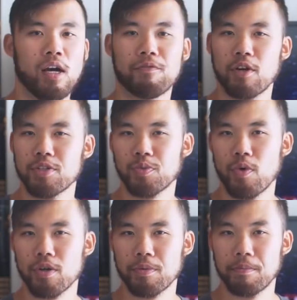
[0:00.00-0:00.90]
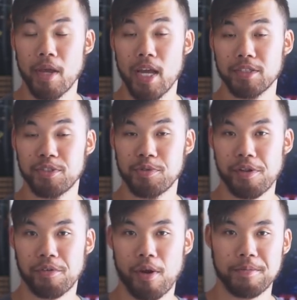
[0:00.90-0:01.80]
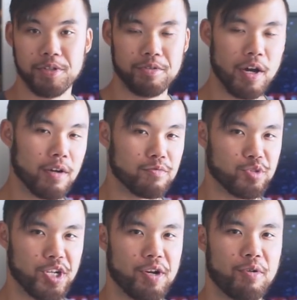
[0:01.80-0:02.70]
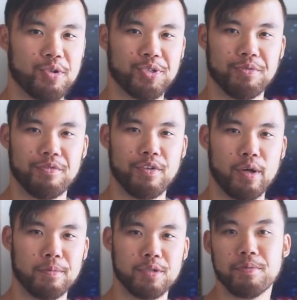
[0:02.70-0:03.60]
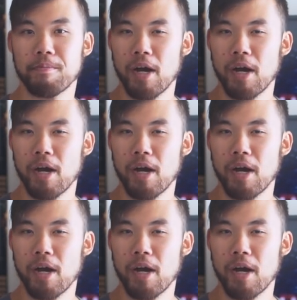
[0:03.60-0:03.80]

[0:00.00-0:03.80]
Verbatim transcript: Hi friends, welcome back to another episode of Generation Films.